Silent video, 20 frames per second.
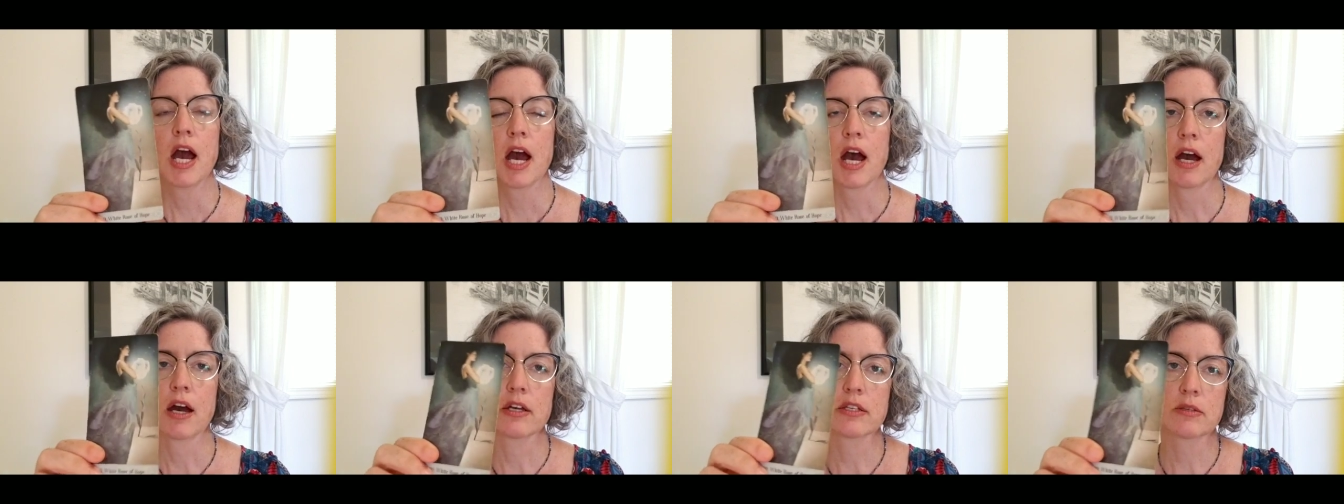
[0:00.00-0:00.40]

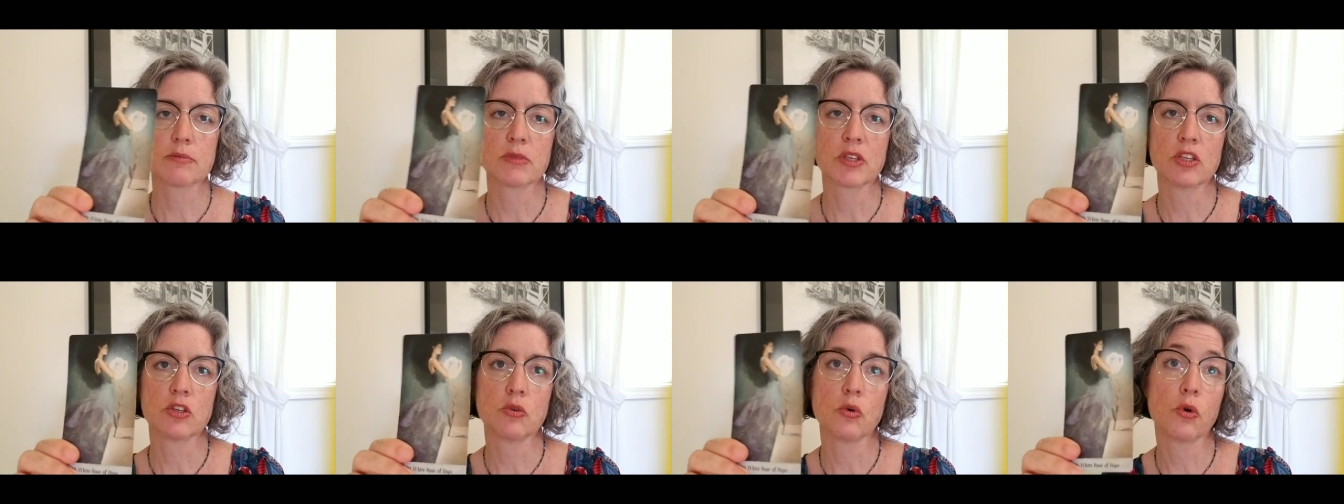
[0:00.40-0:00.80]
uh,
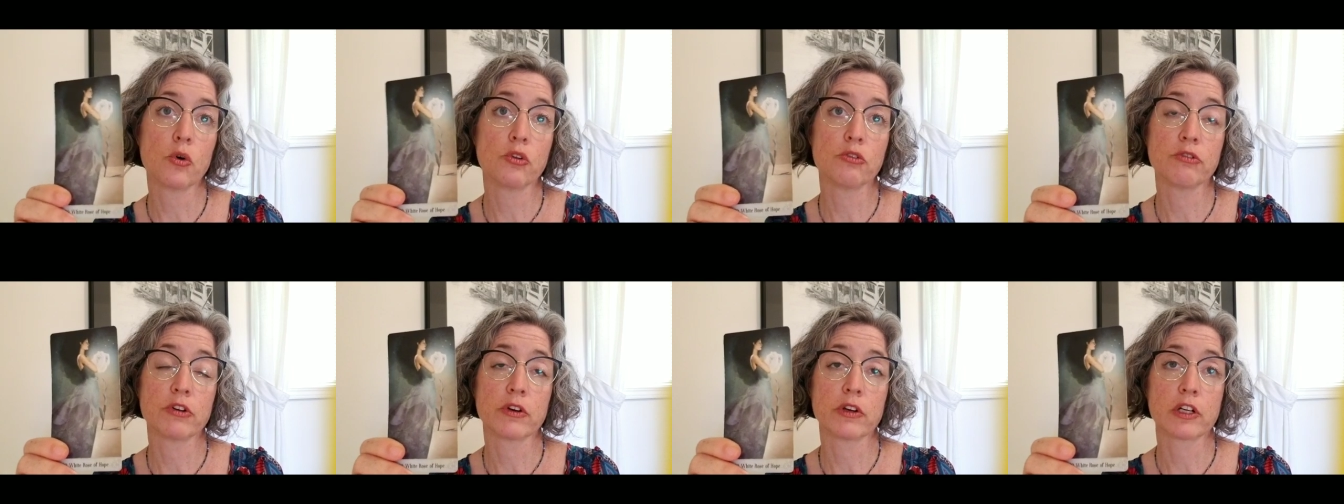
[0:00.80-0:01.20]
something you
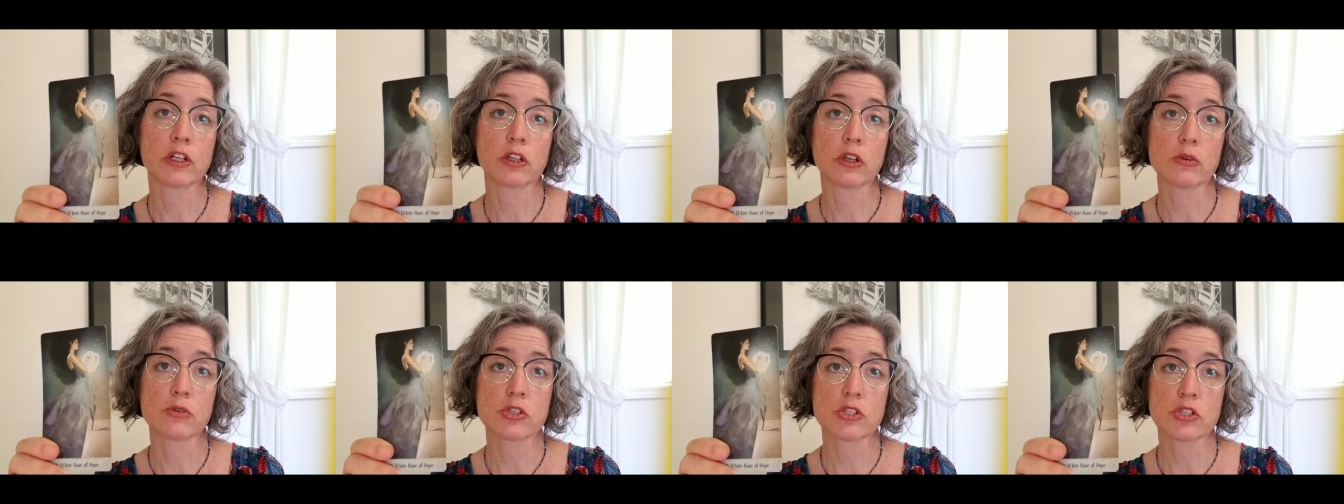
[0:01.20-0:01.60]
hold very
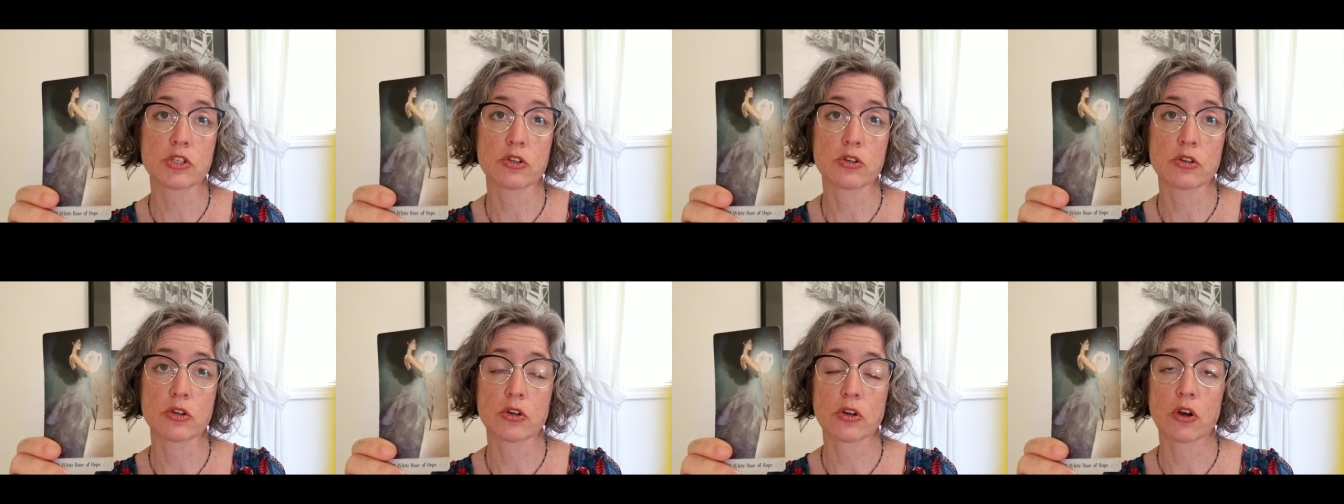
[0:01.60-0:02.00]
close to
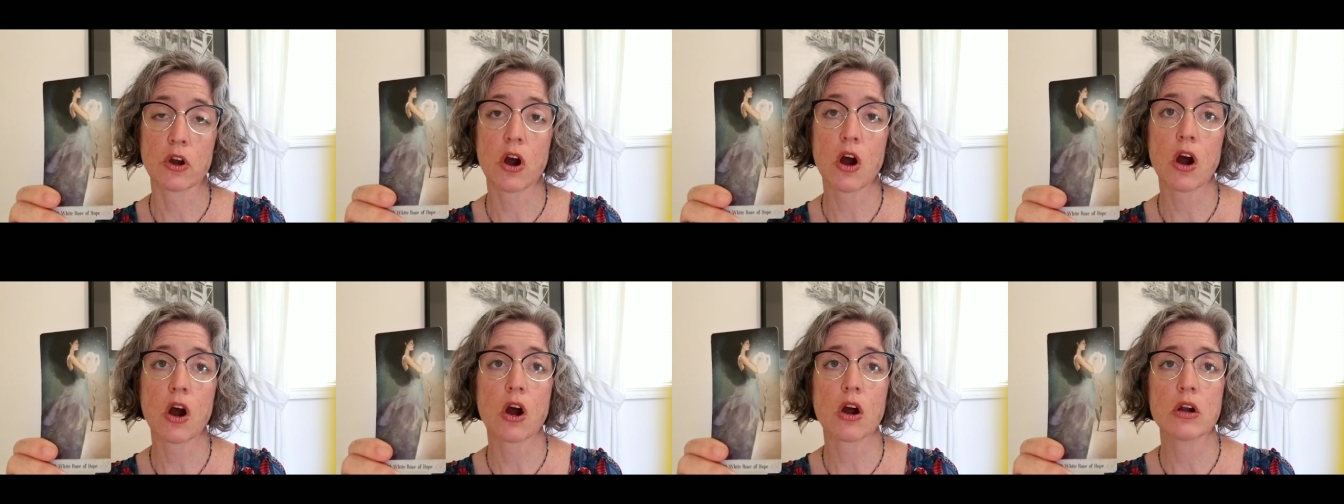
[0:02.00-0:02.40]
your
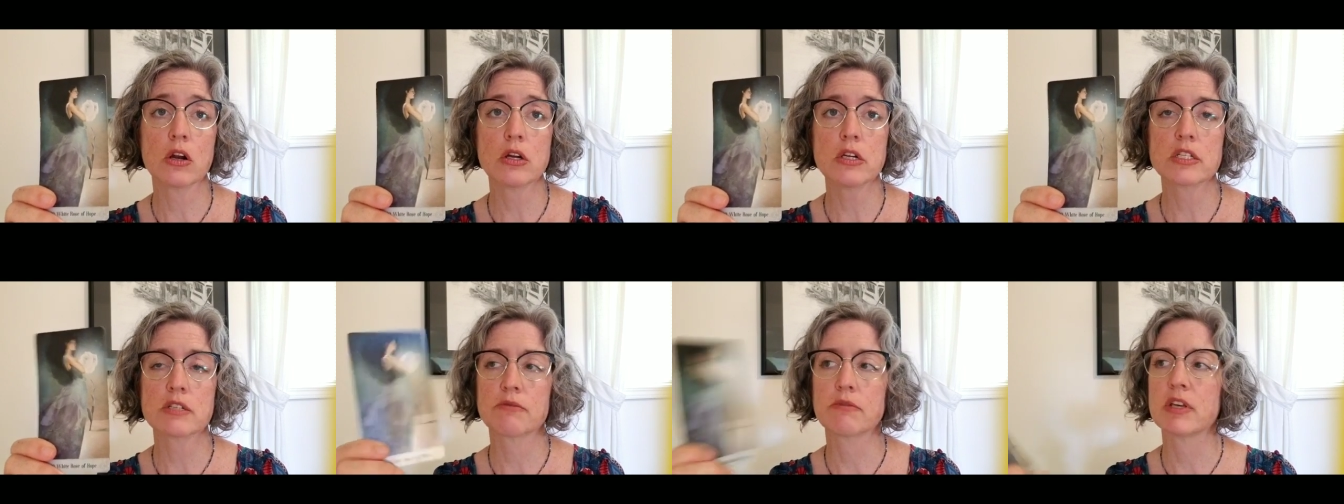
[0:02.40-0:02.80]
heart.